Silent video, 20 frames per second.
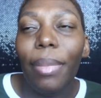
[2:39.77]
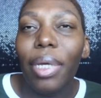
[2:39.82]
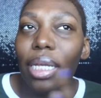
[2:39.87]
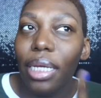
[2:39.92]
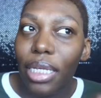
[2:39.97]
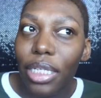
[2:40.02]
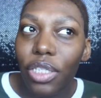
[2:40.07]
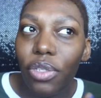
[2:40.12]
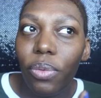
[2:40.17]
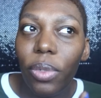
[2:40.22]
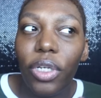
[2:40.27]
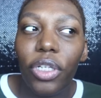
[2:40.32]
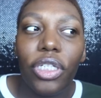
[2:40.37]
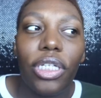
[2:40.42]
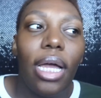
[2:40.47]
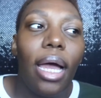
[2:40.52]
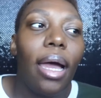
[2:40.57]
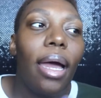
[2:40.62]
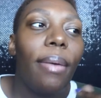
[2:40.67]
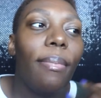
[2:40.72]
It is the winter
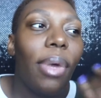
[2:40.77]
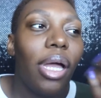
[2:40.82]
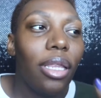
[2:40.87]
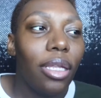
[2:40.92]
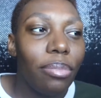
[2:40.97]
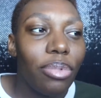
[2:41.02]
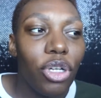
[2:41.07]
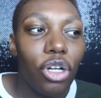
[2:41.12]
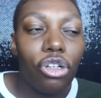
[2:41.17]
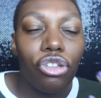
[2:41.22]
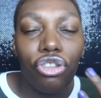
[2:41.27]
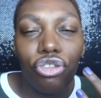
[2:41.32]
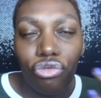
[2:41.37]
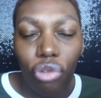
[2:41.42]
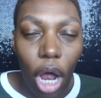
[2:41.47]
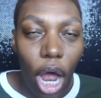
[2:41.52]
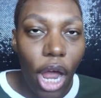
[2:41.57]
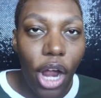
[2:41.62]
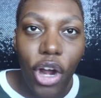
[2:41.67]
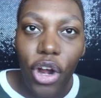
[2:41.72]
time. My lips are
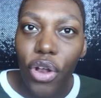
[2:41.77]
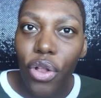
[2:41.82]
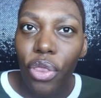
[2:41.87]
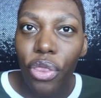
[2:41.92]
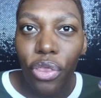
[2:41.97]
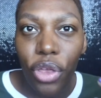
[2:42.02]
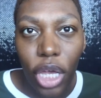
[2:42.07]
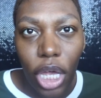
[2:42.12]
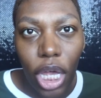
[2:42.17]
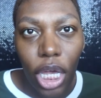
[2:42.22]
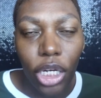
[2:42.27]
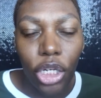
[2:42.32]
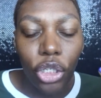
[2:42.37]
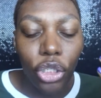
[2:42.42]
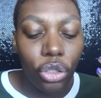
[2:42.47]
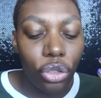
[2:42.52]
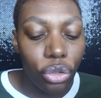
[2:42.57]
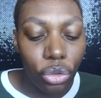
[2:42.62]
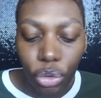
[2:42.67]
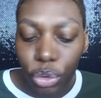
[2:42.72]
drier than
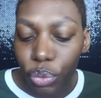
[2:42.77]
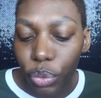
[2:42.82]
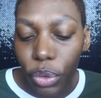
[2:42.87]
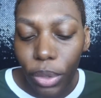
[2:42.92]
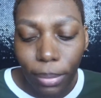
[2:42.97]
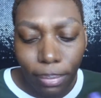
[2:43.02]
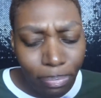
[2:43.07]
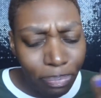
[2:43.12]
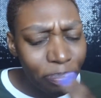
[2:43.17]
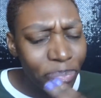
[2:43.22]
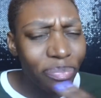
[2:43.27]
usual,